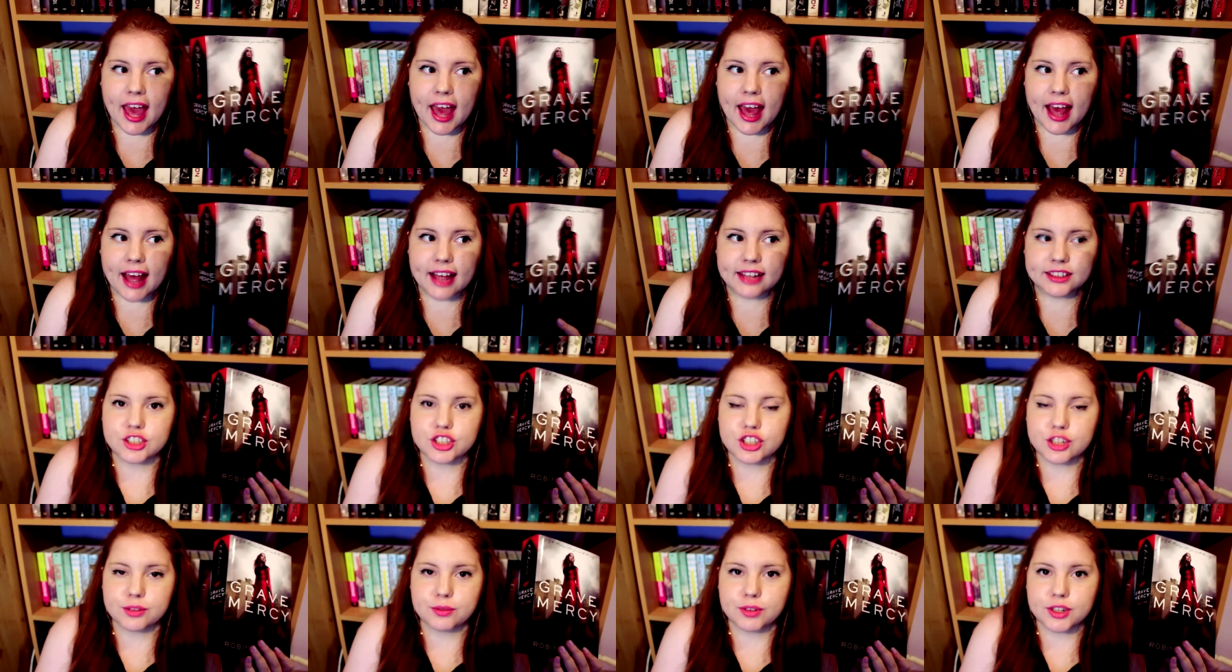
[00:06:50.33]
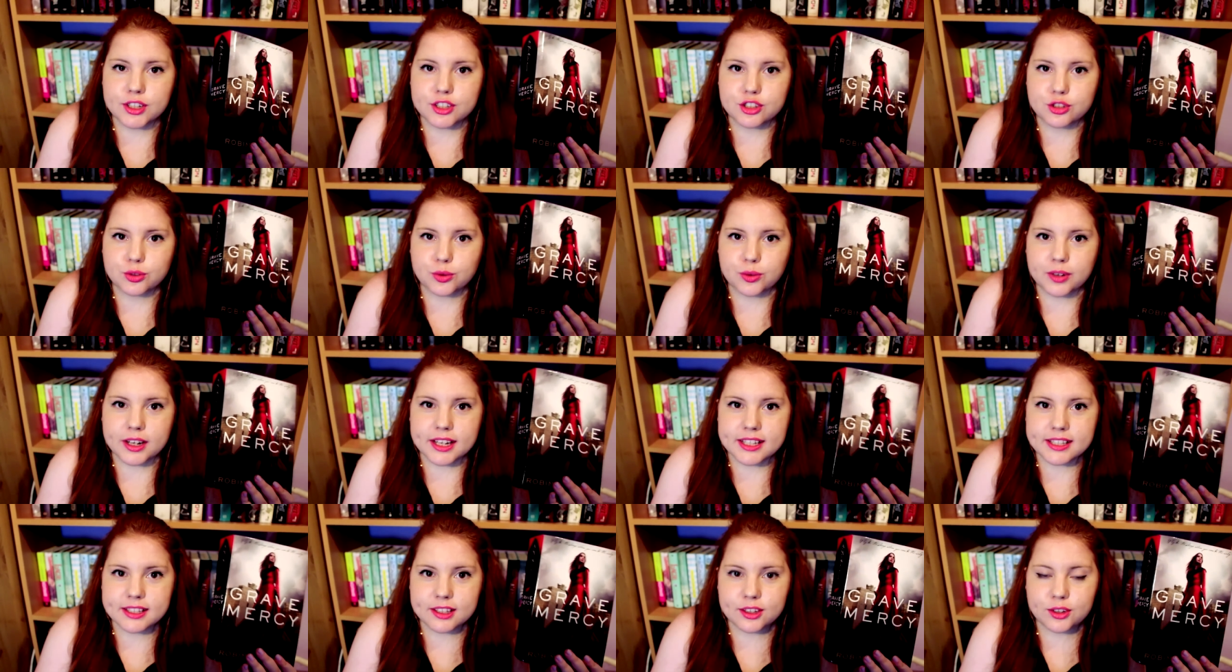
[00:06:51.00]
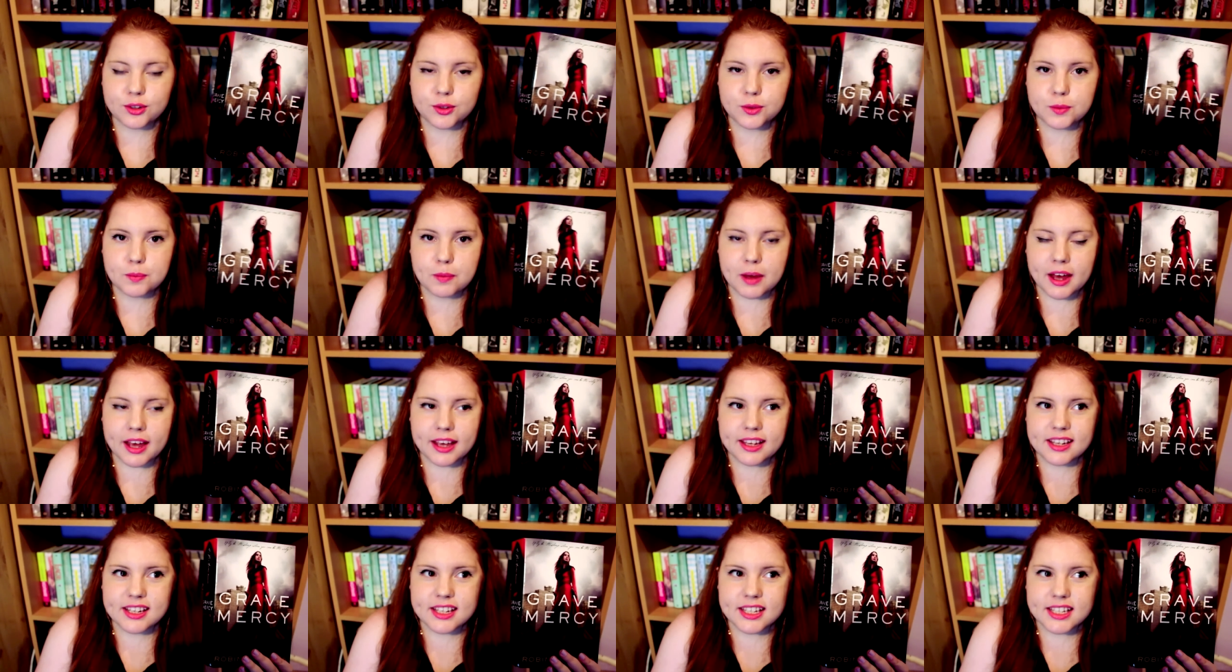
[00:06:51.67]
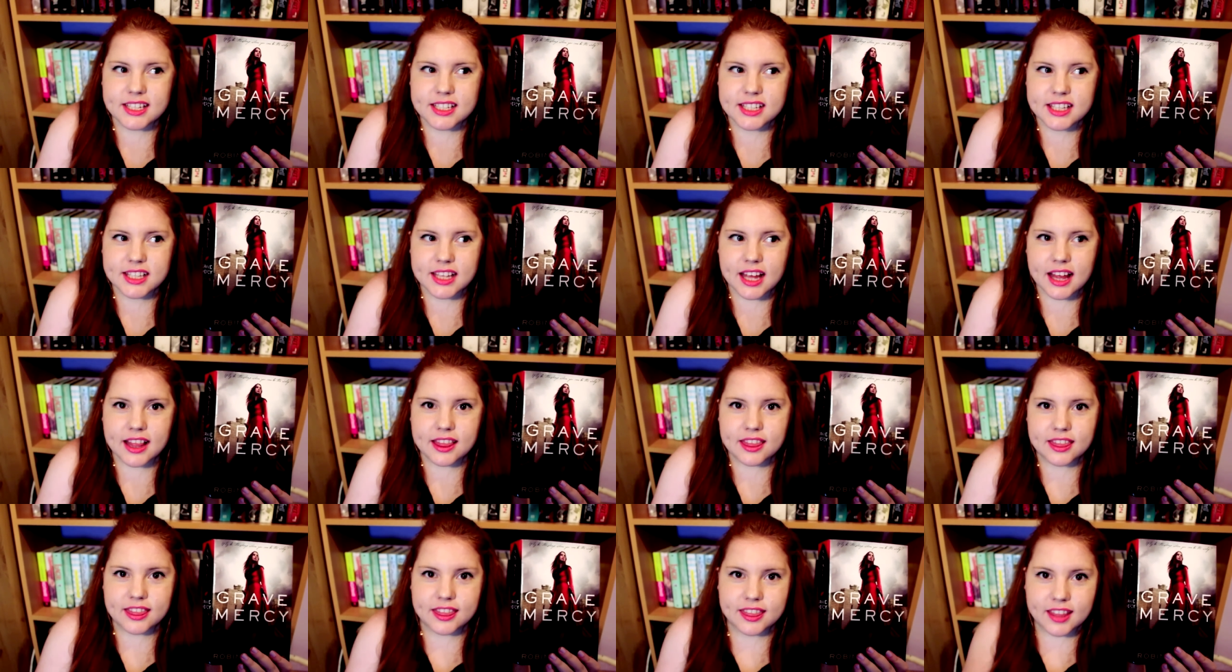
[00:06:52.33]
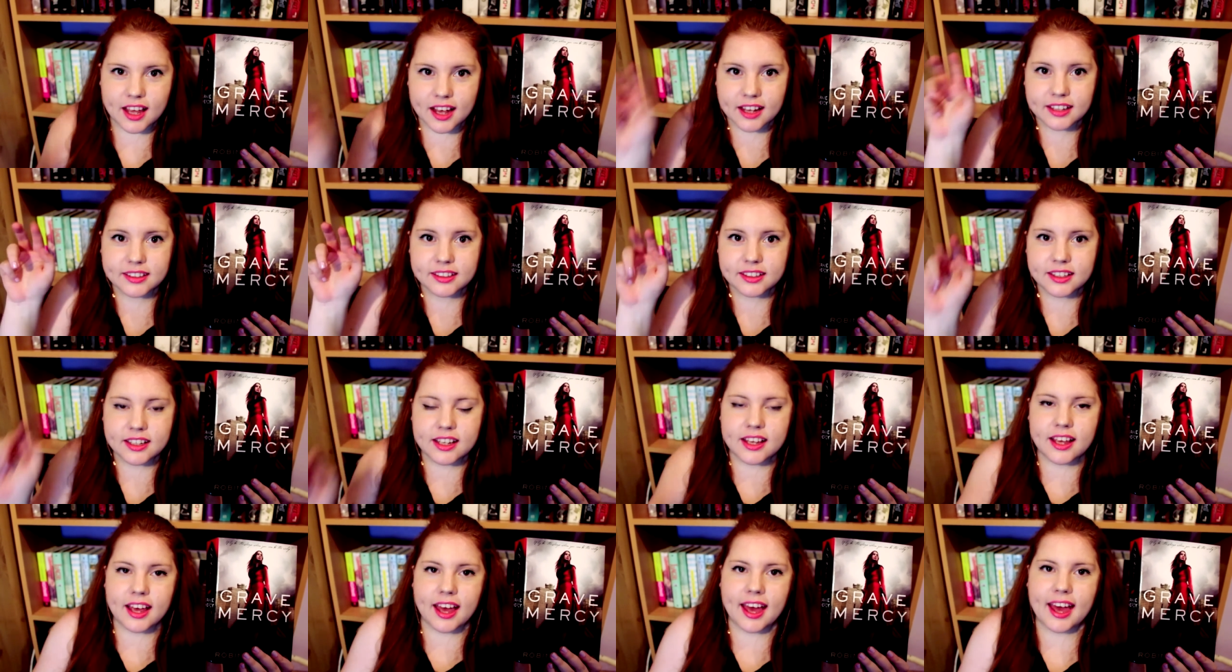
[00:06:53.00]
and she was rescued by this nun,